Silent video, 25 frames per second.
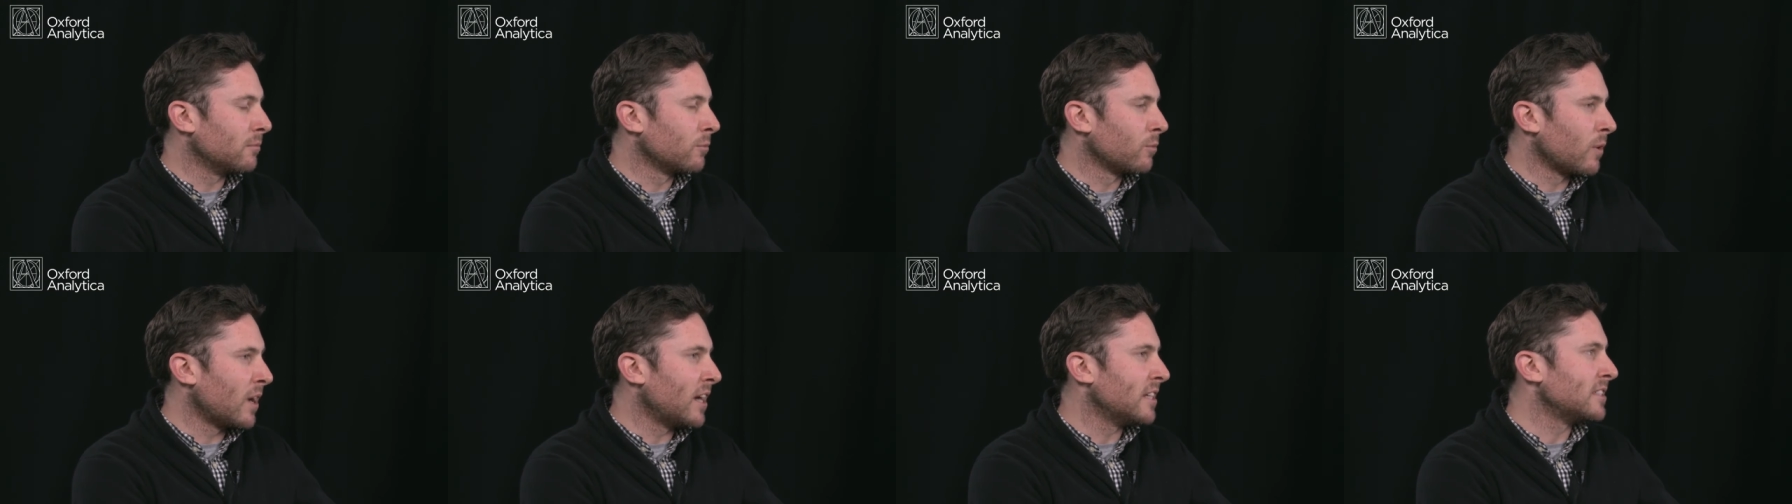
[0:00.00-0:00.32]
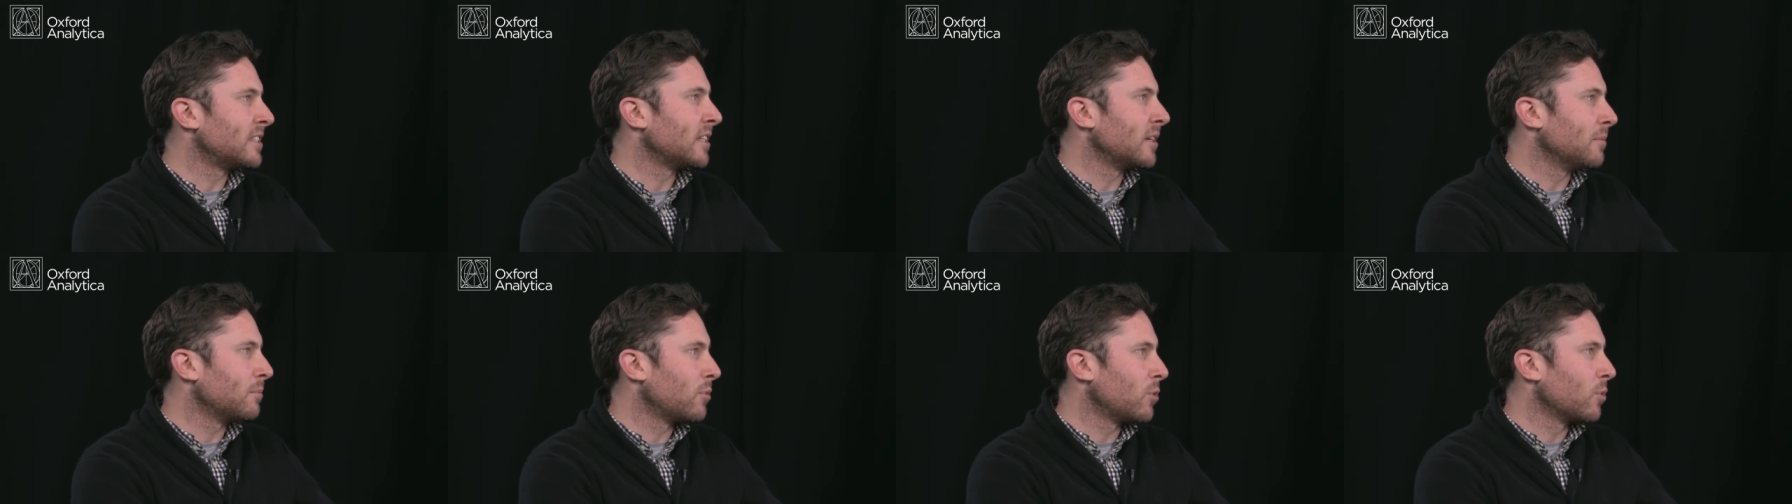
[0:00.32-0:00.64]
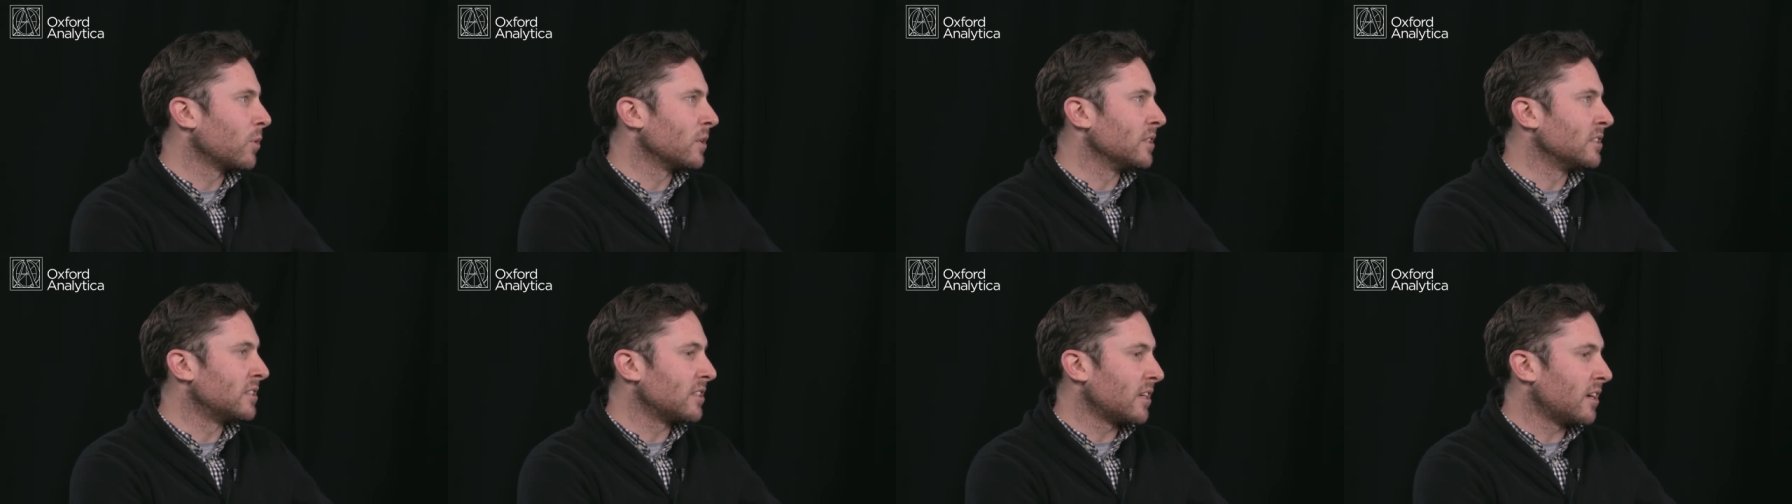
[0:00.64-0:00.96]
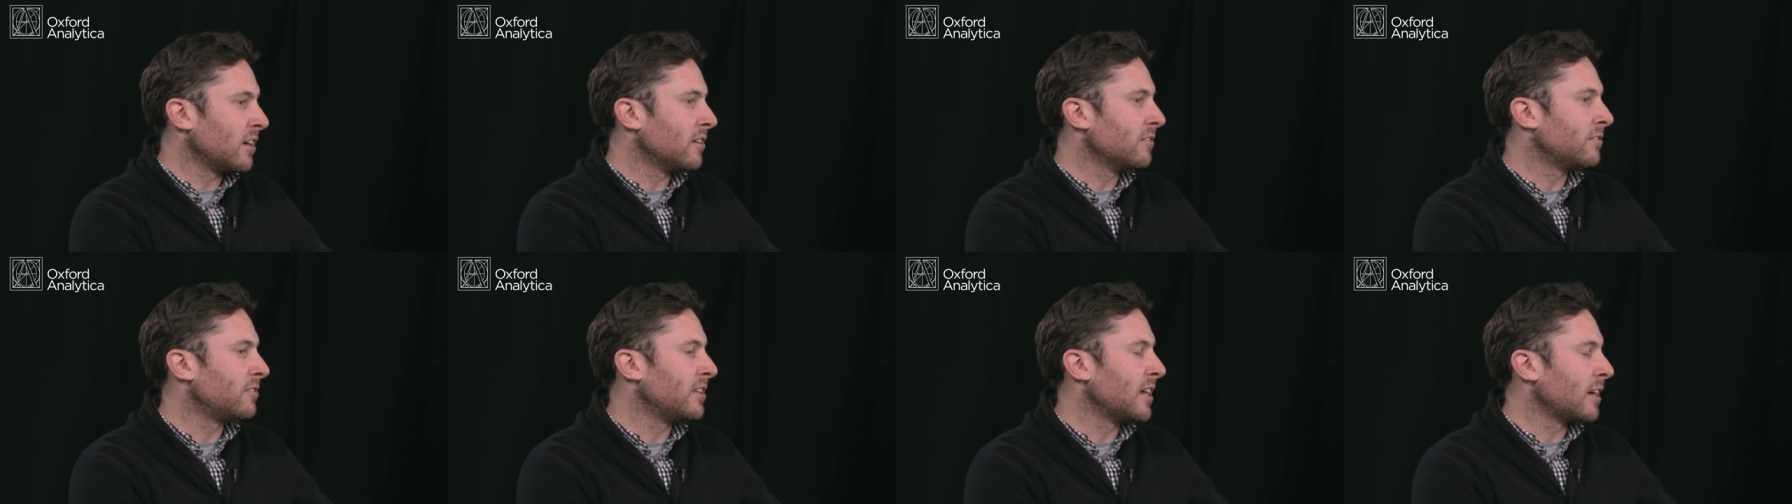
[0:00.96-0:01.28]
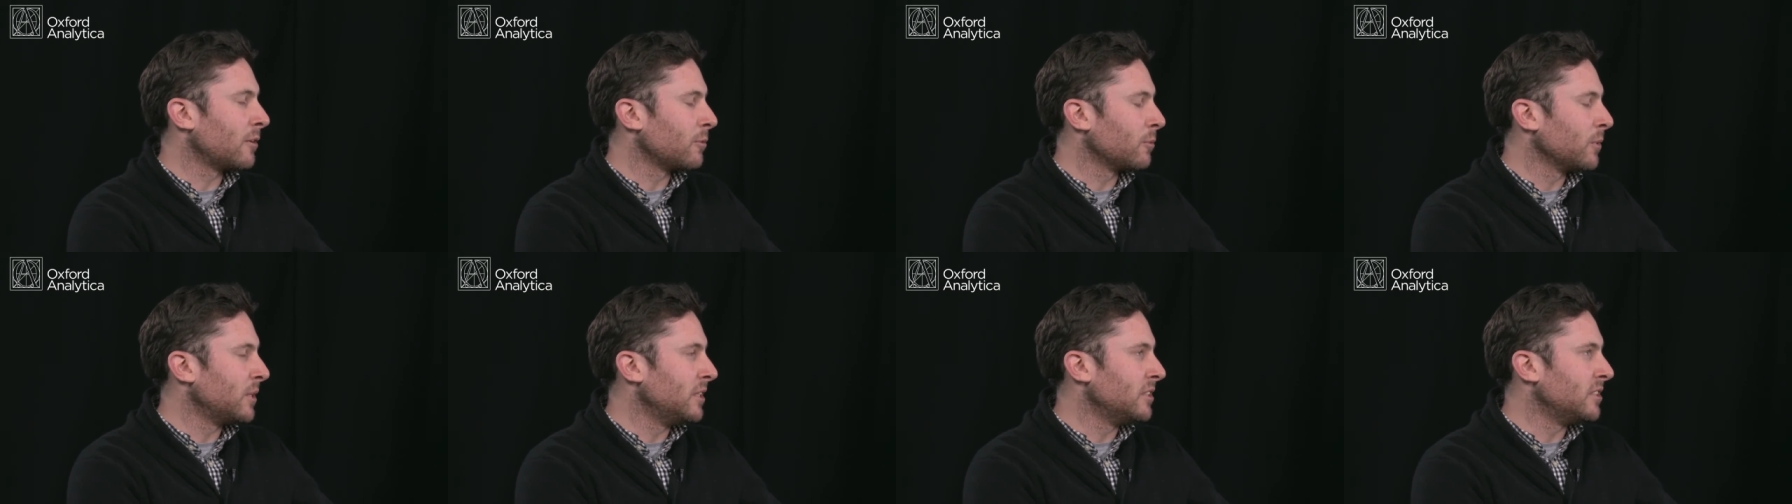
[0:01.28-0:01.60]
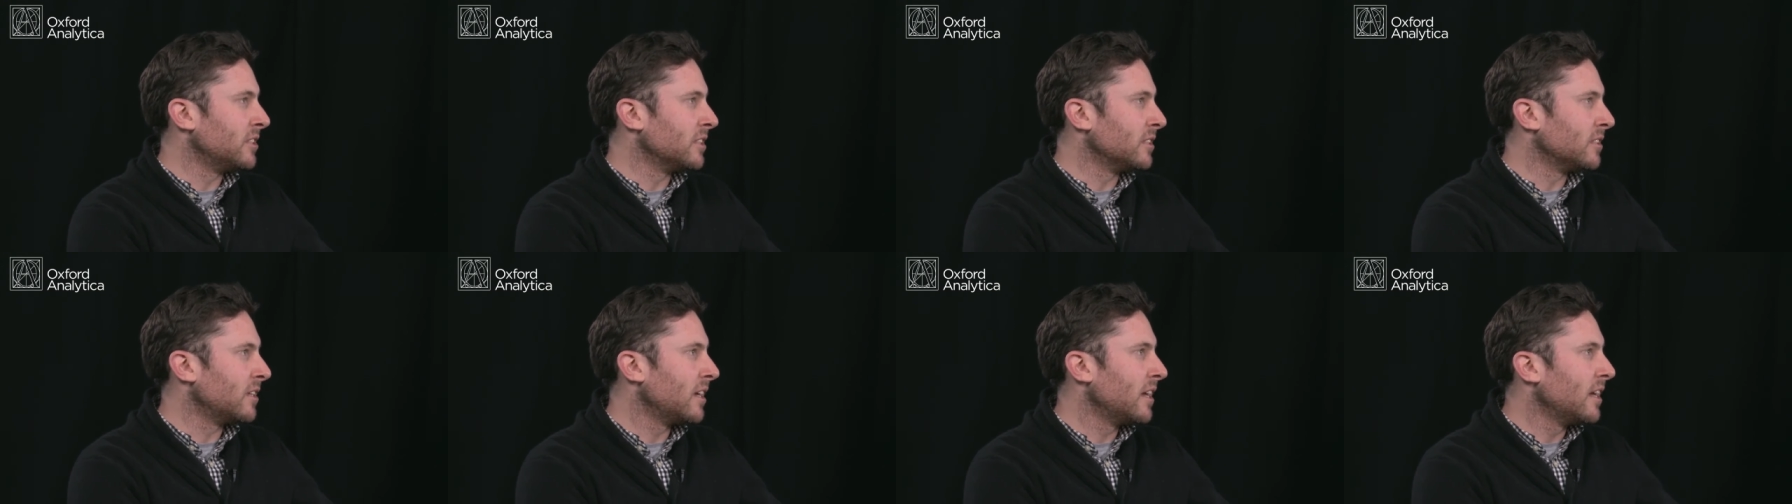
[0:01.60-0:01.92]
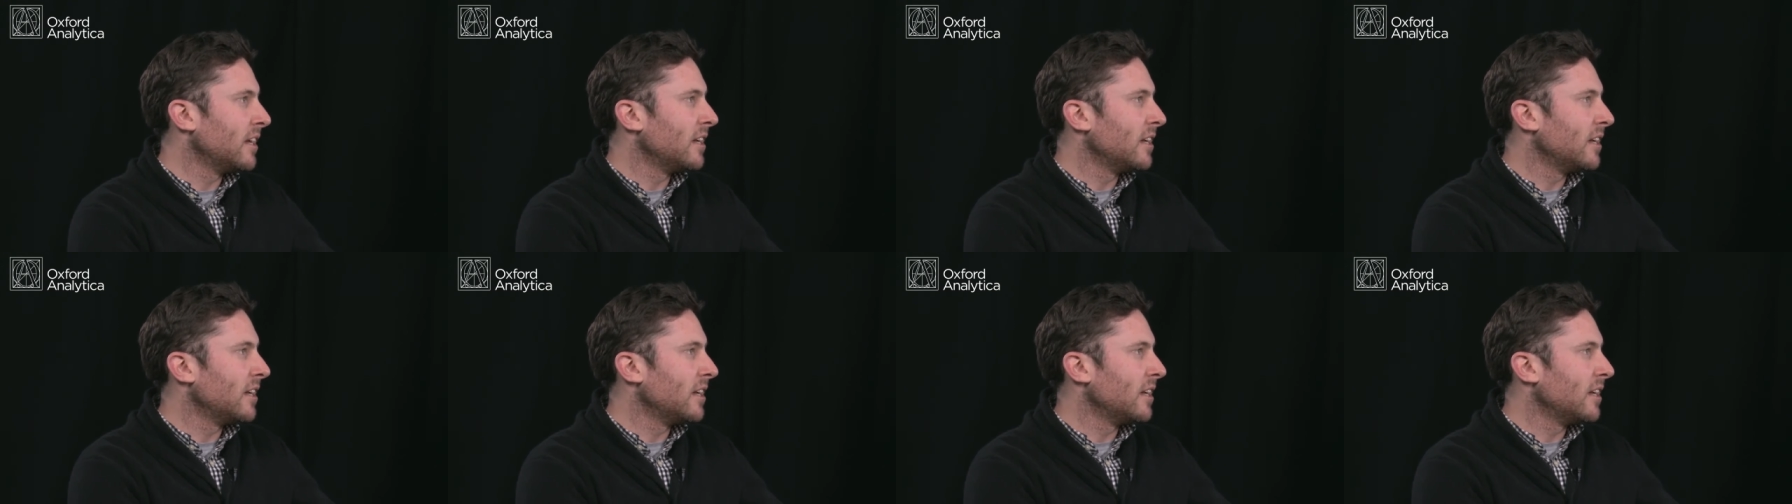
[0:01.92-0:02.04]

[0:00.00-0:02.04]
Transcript: rising importance of that region